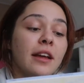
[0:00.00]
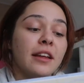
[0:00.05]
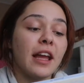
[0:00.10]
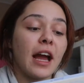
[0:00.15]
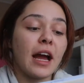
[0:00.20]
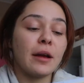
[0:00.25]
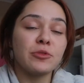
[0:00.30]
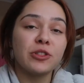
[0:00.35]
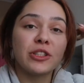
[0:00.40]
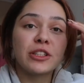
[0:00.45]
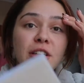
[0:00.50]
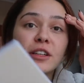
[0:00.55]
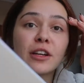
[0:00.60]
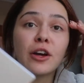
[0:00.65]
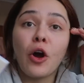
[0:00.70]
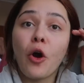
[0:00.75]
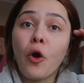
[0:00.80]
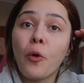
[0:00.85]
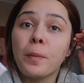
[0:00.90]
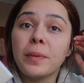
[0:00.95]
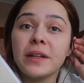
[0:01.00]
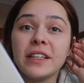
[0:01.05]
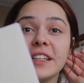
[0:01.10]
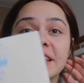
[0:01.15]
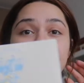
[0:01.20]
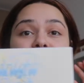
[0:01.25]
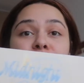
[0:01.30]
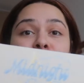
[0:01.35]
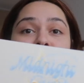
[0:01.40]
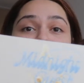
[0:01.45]
yeah, I'm just gonna open
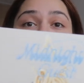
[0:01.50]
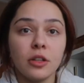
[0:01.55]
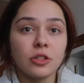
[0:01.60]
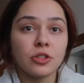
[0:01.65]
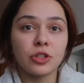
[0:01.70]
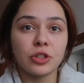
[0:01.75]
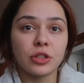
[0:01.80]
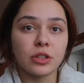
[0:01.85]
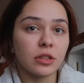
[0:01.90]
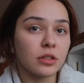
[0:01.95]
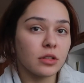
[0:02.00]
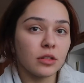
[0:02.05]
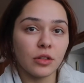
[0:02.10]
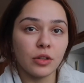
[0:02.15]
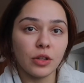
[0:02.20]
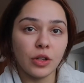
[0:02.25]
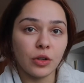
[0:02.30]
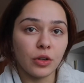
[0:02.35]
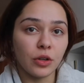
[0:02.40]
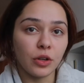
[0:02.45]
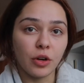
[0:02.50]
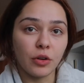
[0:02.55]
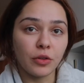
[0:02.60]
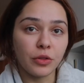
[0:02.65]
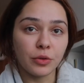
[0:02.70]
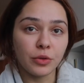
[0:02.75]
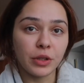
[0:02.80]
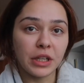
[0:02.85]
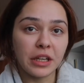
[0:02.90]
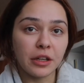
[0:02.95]
it, just look, go
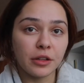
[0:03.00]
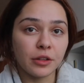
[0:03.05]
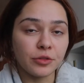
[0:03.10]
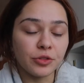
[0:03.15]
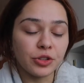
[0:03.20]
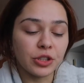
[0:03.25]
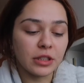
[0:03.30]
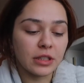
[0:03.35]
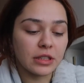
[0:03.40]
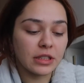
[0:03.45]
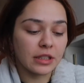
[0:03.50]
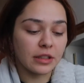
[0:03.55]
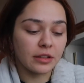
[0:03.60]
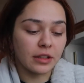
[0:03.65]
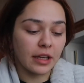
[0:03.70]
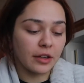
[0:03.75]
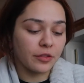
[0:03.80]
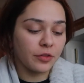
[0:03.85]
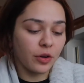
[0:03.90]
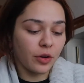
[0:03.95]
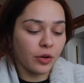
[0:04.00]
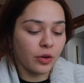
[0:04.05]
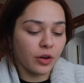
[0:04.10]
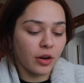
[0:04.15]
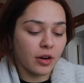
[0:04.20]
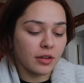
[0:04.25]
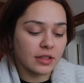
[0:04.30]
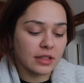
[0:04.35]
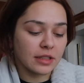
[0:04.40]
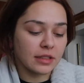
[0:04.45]
through the inclusions and like photo
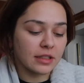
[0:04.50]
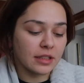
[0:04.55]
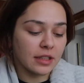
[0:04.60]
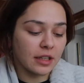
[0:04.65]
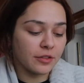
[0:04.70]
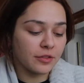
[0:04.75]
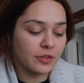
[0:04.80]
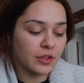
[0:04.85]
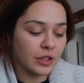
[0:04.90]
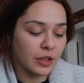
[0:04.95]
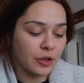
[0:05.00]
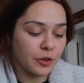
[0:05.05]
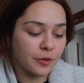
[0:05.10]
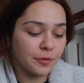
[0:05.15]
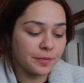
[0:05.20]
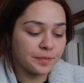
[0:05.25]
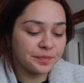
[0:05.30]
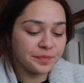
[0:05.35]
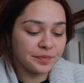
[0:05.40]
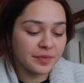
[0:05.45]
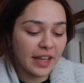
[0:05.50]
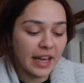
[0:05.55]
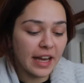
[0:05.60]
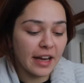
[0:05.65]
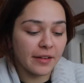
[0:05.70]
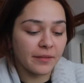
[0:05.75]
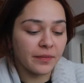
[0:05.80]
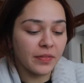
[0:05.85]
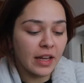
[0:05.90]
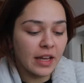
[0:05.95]
cards and stuff. So
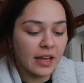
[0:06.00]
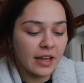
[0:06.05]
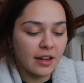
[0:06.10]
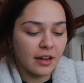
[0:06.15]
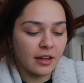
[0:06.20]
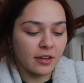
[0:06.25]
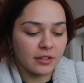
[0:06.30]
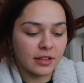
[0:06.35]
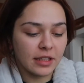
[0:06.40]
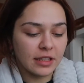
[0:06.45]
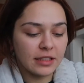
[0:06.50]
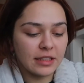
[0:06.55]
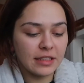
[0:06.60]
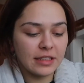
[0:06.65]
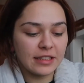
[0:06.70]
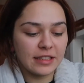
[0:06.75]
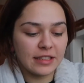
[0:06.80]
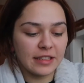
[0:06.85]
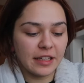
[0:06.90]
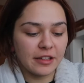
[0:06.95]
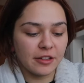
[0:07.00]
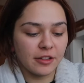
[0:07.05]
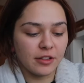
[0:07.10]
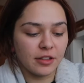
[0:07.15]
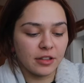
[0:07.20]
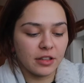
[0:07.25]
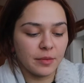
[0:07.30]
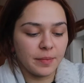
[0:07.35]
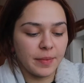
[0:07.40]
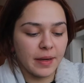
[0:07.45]
yeah. Oh, that's this sticker
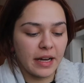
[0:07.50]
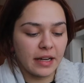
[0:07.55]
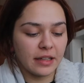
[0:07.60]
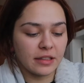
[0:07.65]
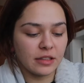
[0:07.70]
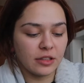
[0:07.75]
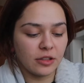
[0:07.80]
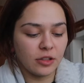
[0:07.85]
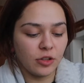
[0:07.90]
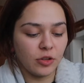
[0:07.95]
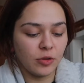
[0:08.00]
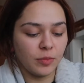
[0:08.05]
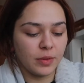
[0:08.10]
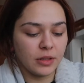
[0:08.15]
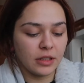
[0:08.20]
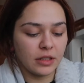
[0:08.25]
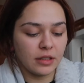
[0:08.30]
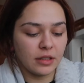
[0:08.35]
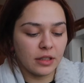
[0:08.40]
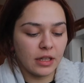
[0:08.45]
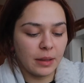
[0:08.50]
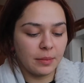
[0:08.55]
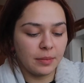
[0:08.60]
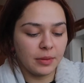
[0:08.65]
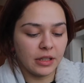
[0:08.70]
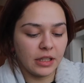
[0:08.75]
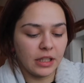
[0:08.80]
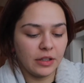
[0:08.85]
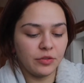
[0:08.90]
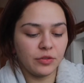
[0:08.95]
on the back. So, but I
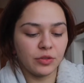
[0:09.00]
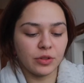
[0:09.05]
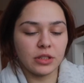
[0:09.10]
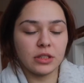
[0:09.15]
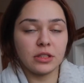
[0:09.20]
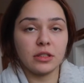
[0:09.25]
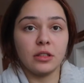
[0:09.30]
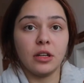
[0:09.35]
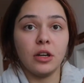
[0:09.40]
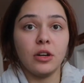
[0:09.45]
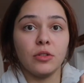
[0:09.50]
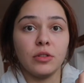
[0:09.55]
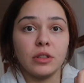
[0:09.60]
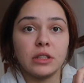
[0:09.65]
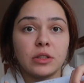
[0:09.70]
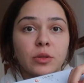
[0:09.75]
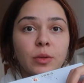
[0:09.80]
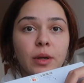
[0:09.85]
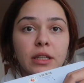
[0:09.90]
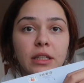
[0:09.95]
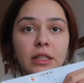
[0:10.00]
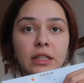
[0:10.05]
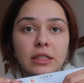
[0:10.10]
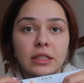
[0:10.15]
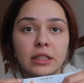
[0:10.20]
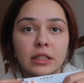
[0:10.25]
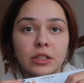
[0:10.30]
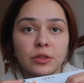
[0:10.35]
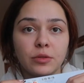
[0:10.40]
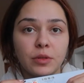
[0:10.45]
believe it was, oh, it's quite
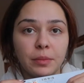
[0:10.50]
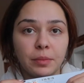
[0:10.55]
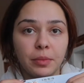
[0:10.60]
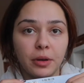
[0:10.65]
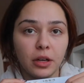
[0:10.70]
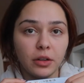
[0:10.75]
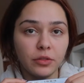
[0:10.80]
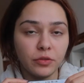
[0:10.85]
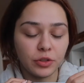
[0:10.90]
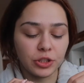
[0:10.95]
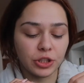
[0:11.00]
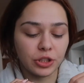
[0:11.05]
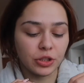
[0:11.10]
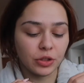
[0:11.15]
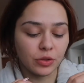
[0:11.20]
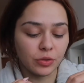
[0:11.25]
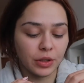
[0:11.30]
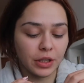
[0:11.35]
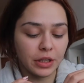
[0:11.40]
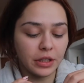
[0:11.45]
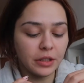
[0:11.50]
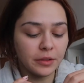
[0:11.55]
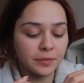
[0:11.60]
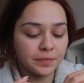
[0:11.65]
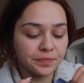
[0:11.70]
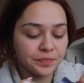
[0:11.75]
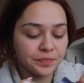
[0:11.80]
easy to rip off, which is great.